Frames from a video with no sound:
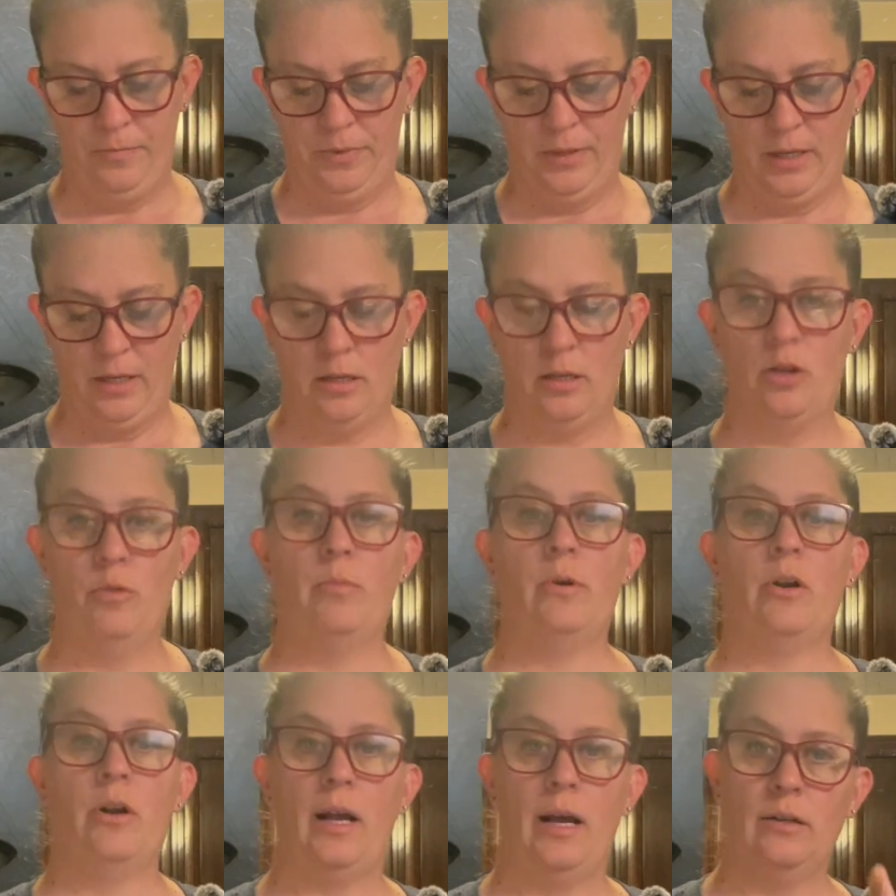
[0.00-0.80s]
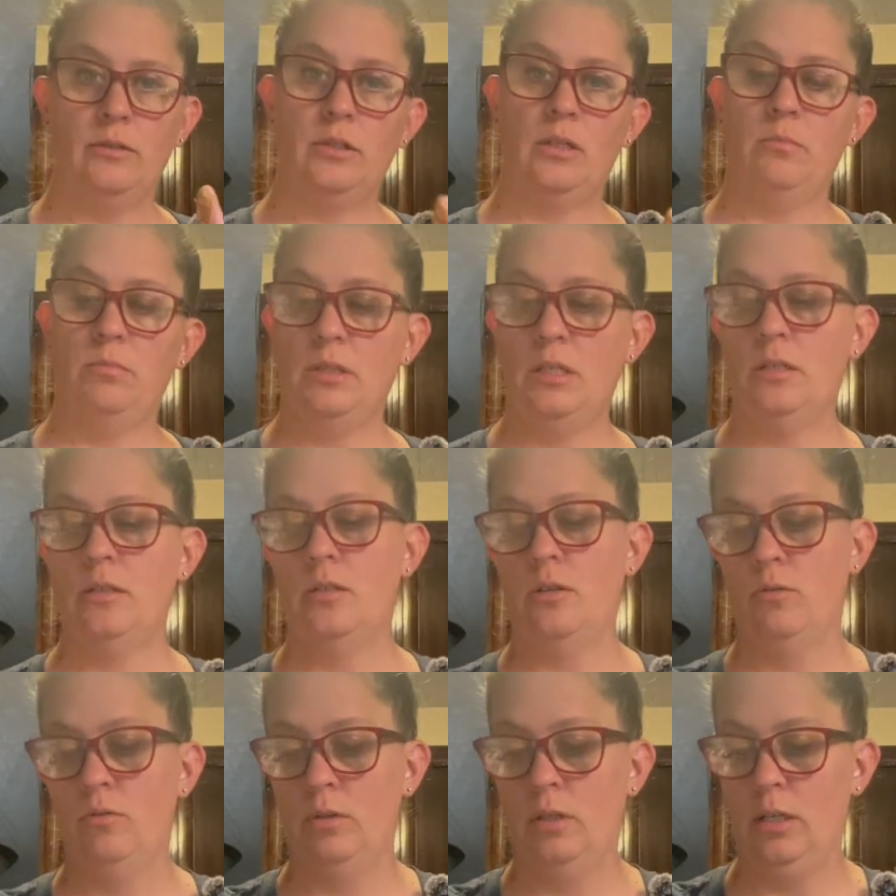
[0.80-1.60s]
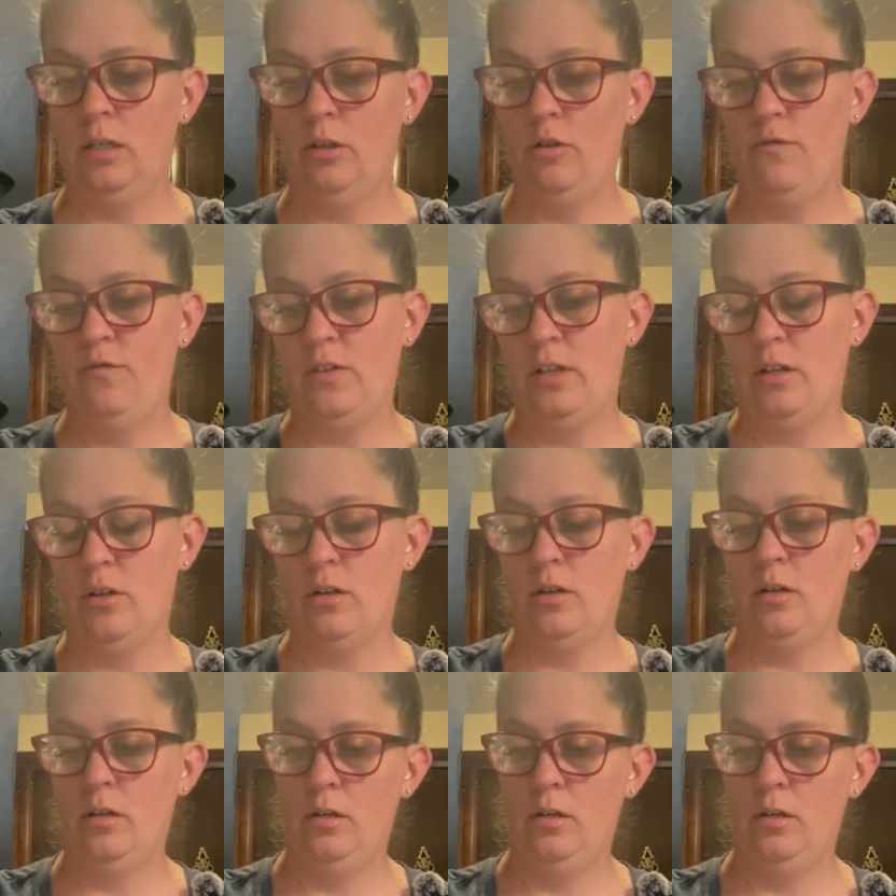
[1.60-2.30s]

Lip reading: And no matter how tempting, don't lick your finger.